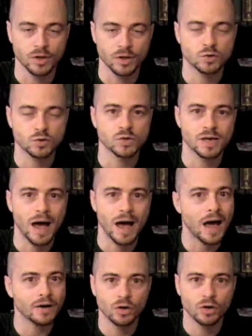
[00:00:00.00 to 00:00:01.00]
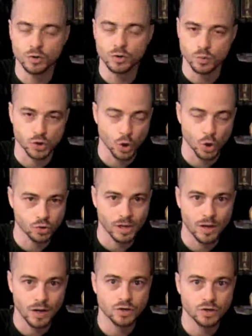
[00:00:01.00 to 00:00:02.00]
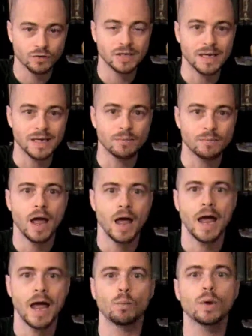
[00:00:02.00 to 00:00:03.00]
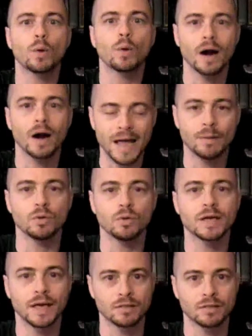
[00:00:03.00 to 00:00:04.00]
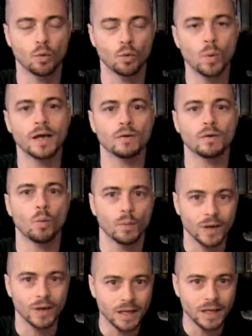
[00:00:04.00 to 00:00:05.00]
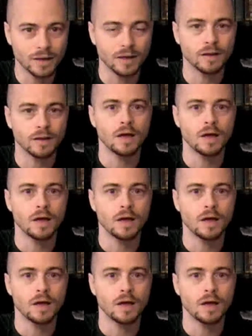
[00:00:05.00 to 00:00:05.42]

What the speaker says: This was no slouch of a team, and we were able to get the win when we needed it.